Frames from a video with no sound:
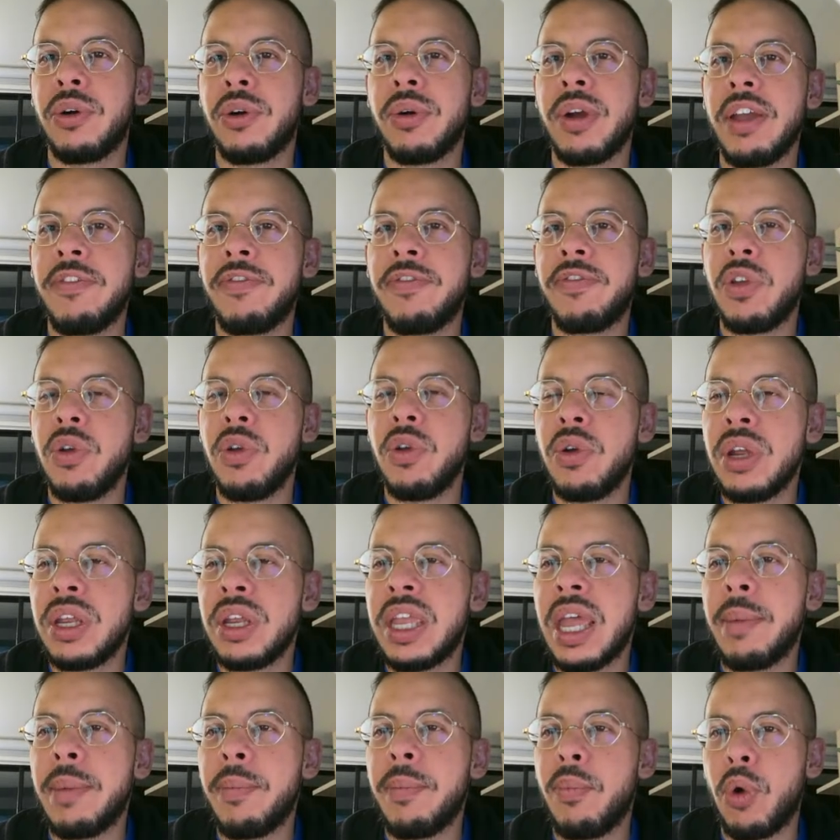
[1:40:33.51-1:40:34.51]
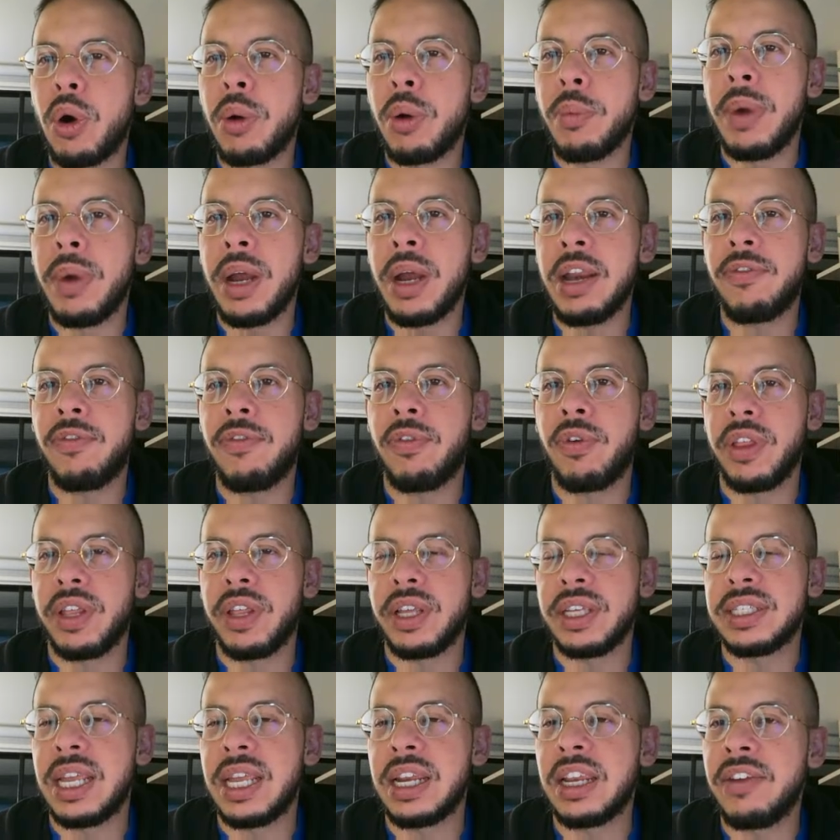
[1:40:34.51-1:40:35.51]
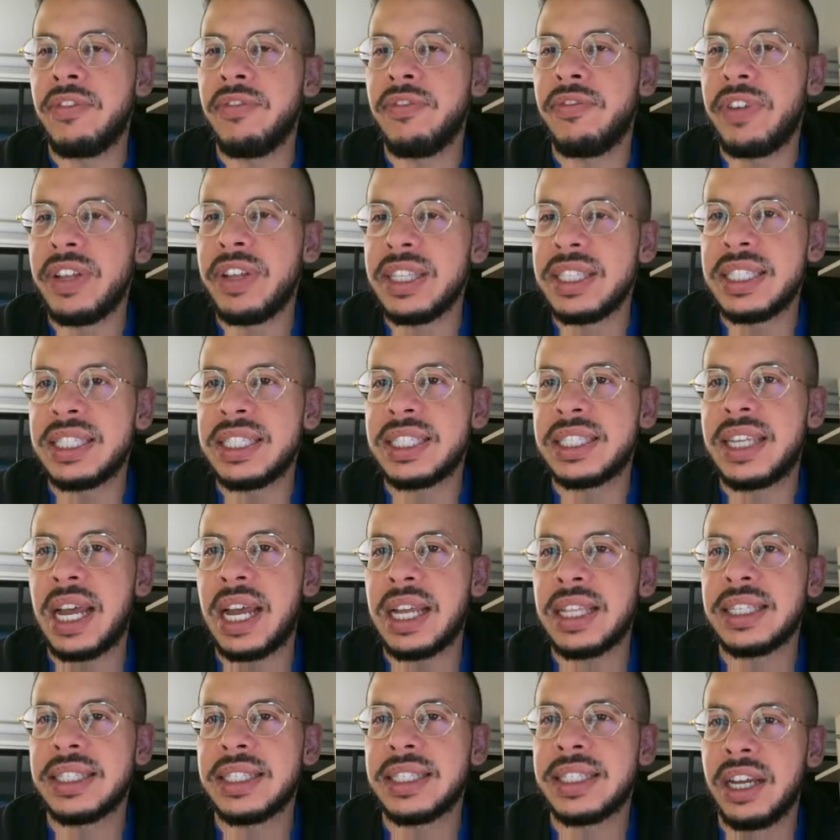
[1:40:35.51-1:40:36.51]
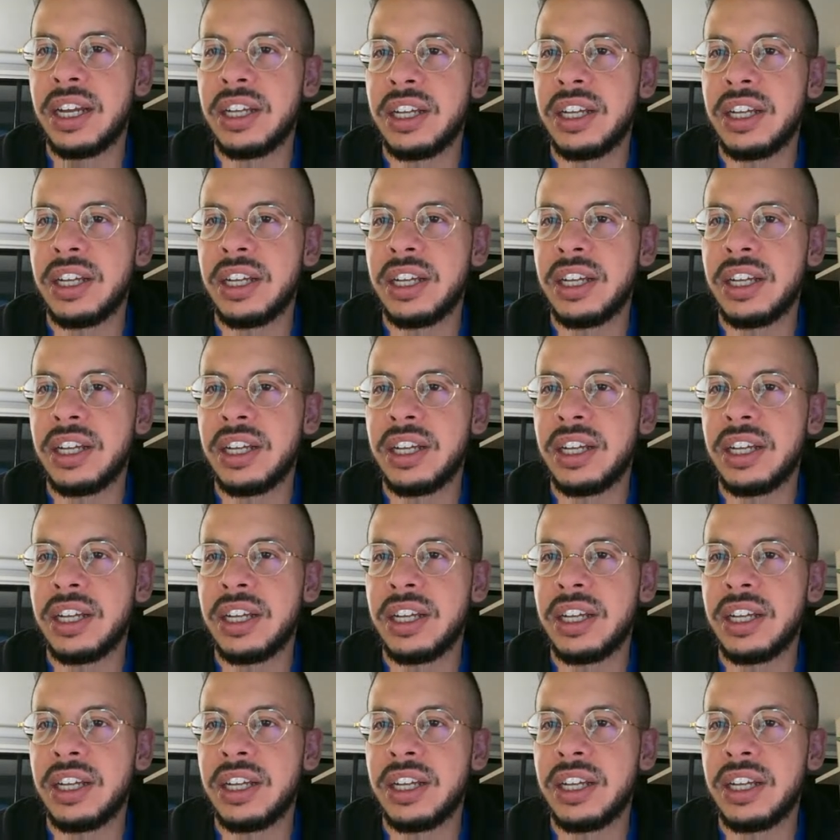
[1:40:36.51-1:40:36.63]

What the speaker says: if you could get more money for this and convince this guy to sell it